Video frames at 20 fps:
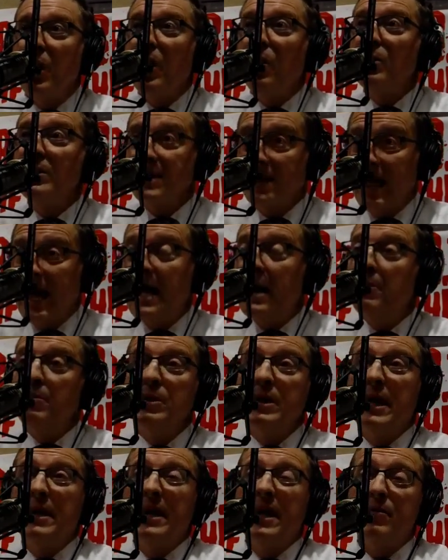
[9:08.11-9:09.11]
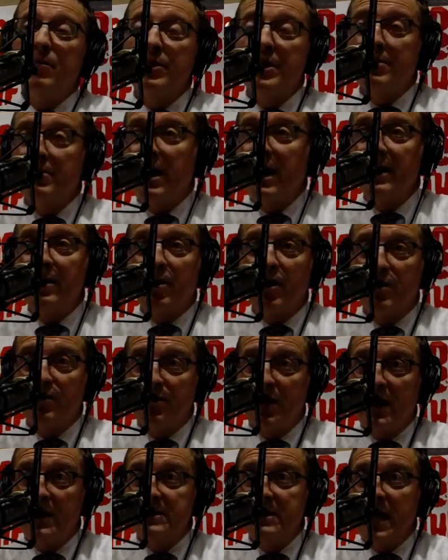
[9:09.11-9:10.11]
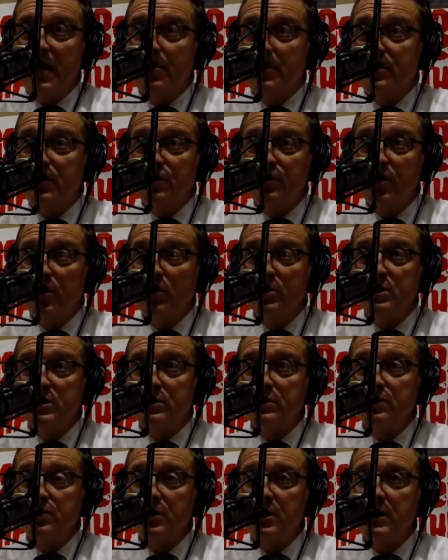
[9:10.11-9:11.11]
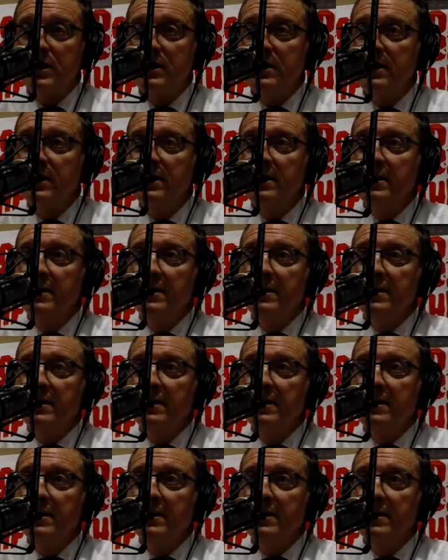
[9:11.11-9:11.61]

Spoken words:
And then with the My Carfax app on your phone, which is free,